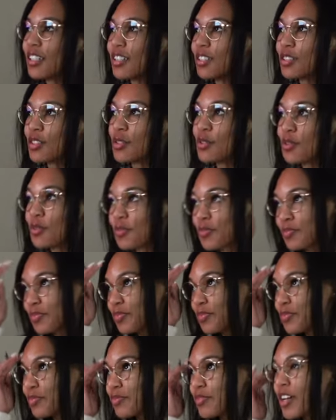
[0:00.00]
So
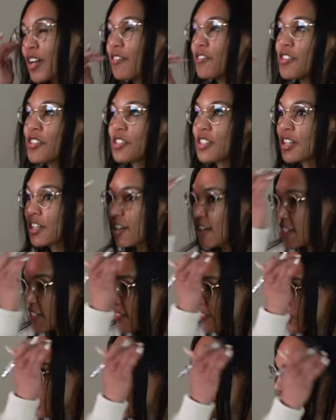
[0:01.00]
ever since I
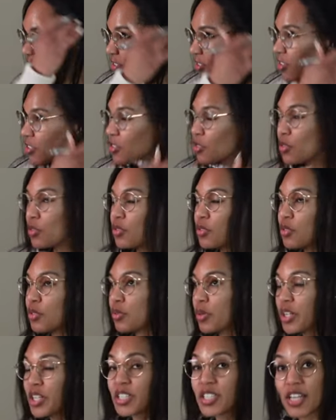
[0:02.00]
lost vision,
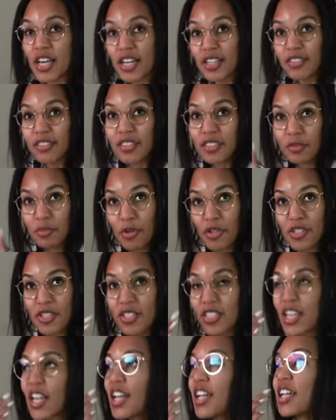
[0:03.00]
2010 to
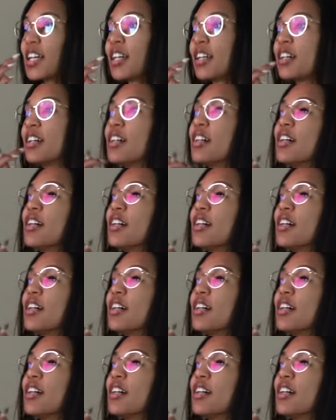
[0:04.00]
present day,